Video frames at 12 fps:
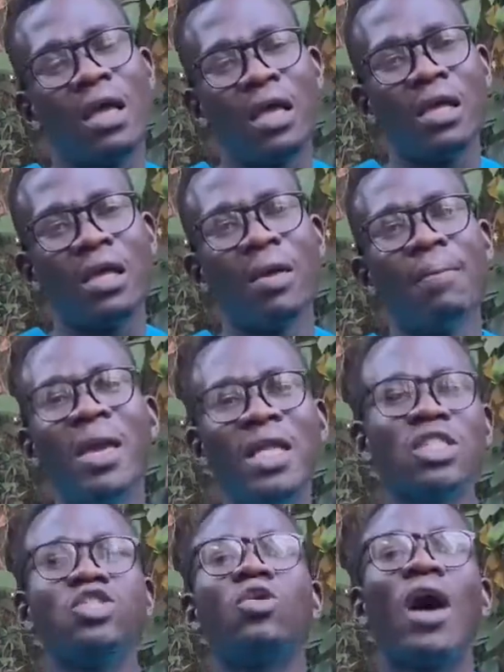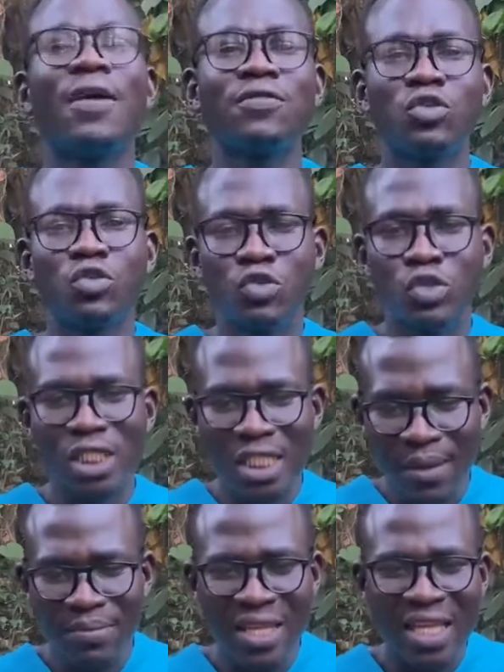It means you have to do
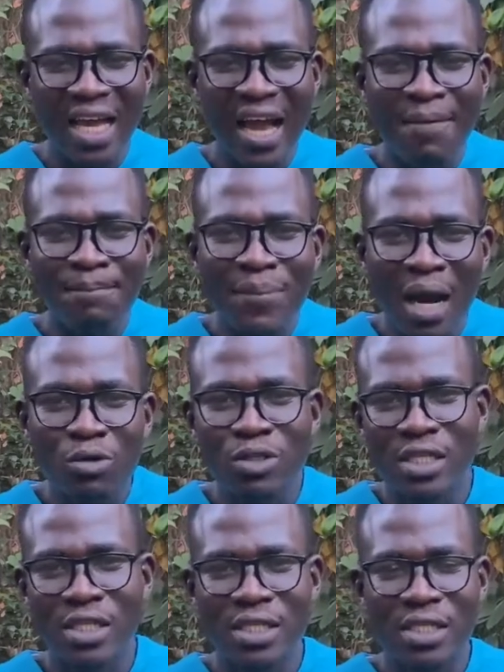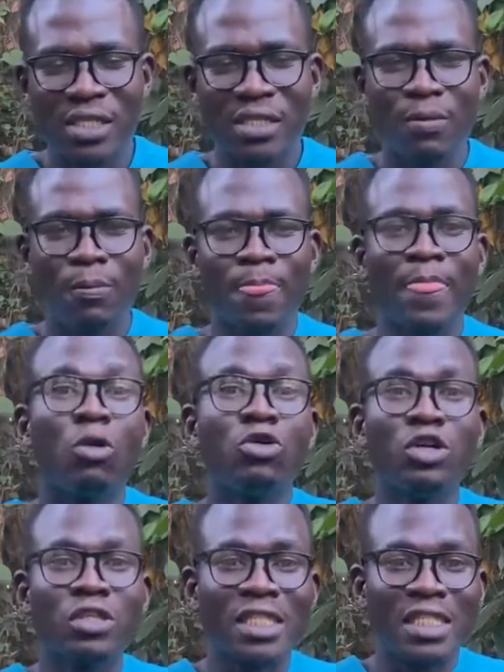something about it. Now
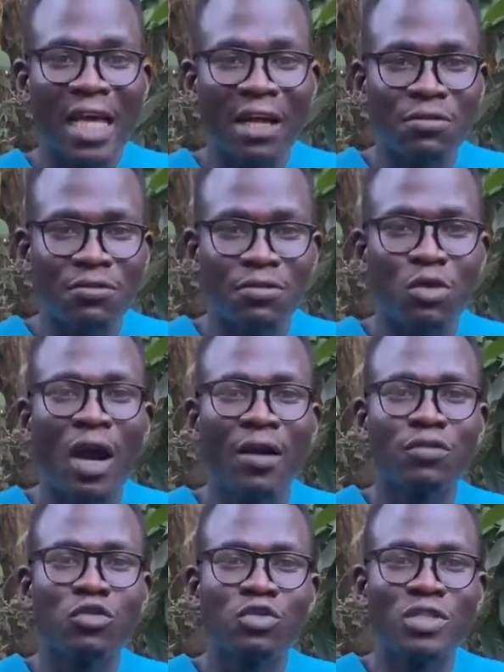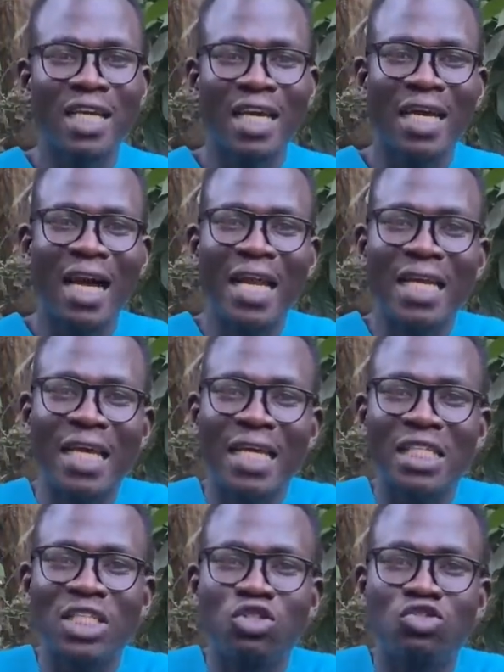yourself, you have to take an
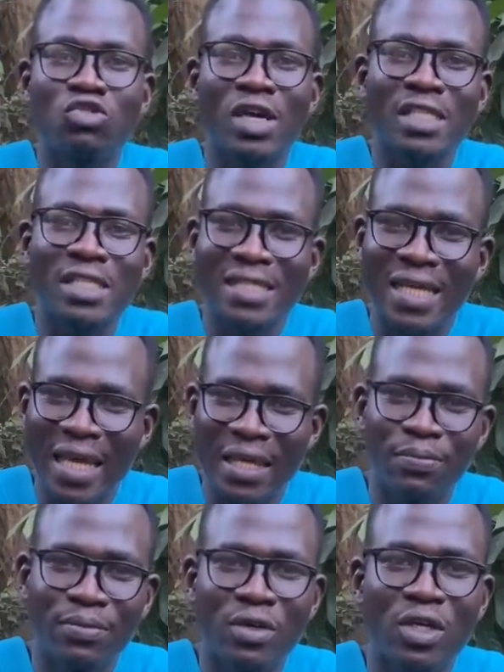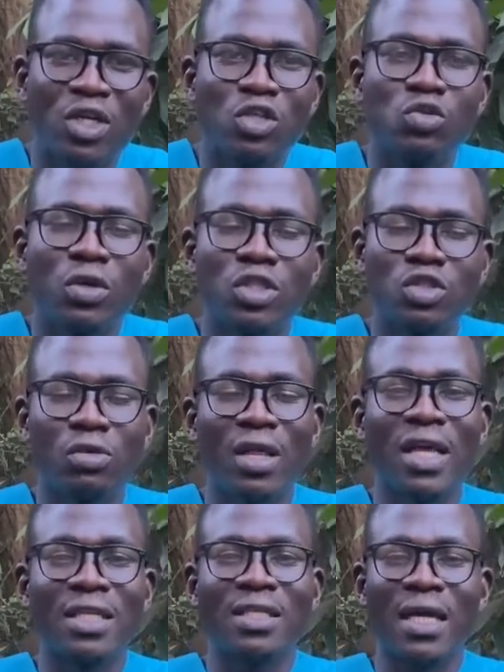extra step to ensure
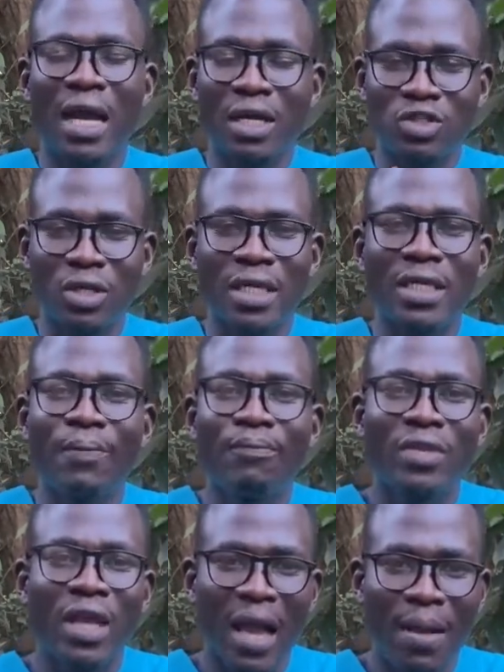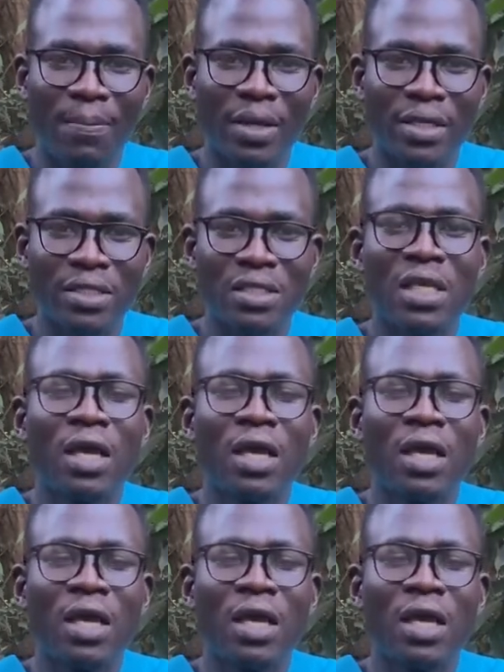that actually happens.